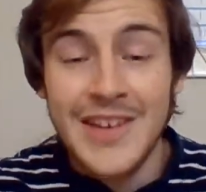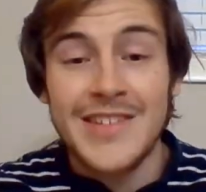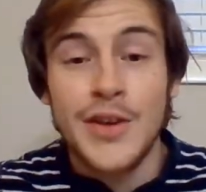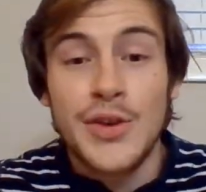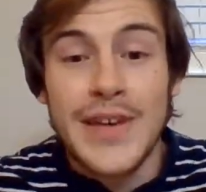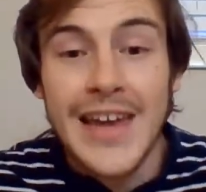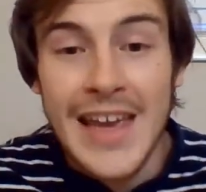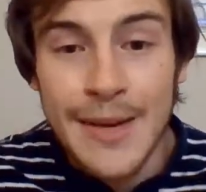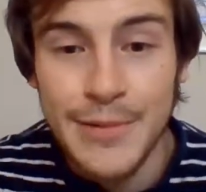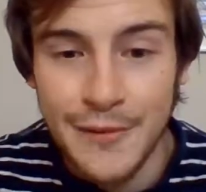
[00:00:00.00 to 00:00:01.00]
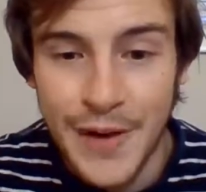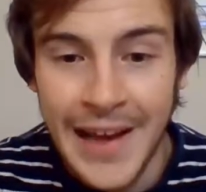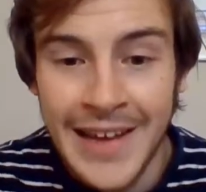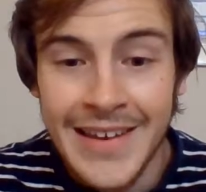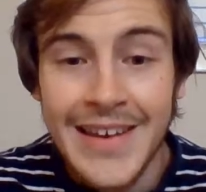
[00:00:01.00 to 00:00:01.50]
So you can
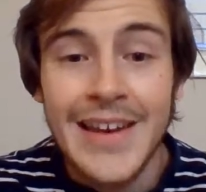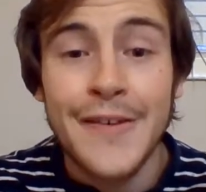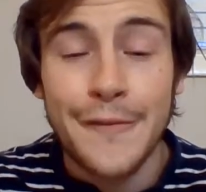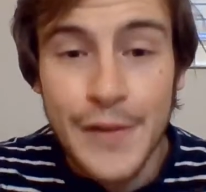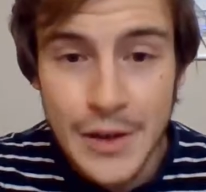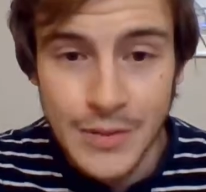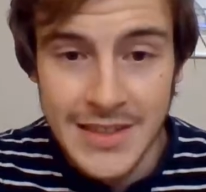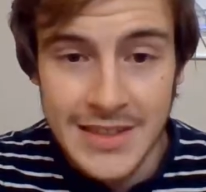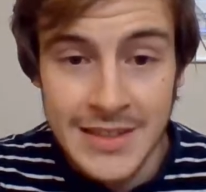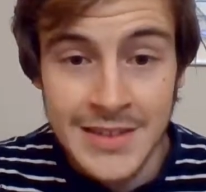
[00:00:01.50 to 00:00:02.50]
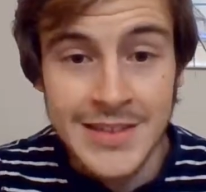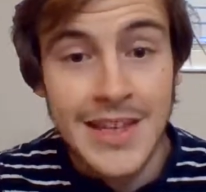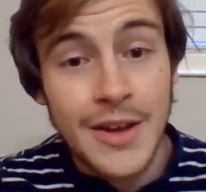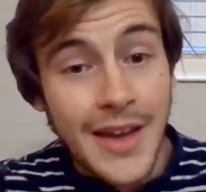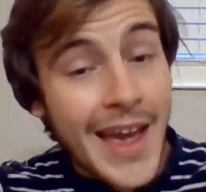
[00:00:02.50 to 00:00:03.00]
amplify frequencies
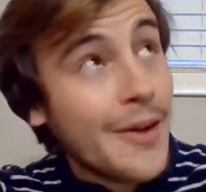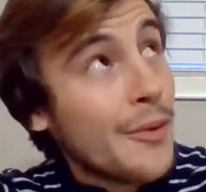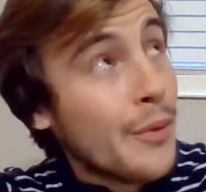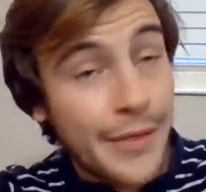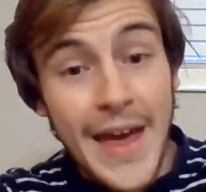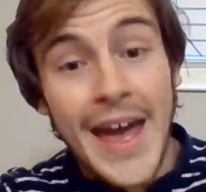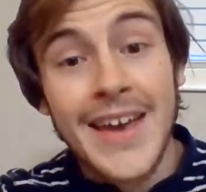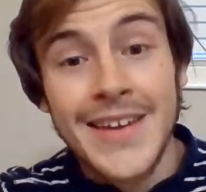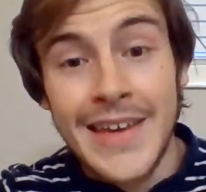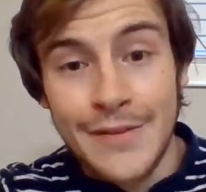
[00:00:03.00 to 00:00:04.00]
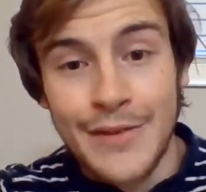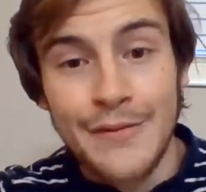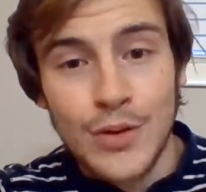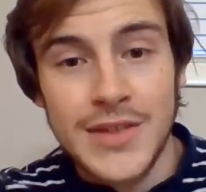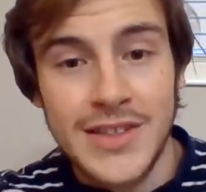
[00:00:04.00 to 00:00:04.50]
with that
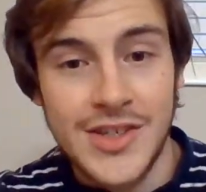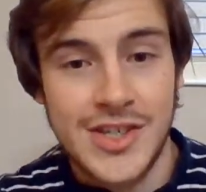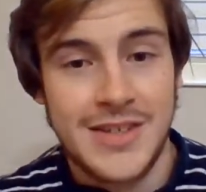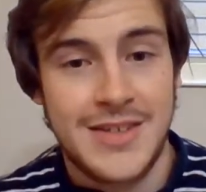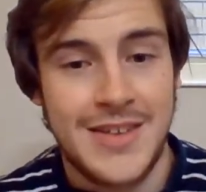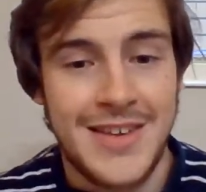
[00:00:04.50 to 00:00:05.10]
given voltage.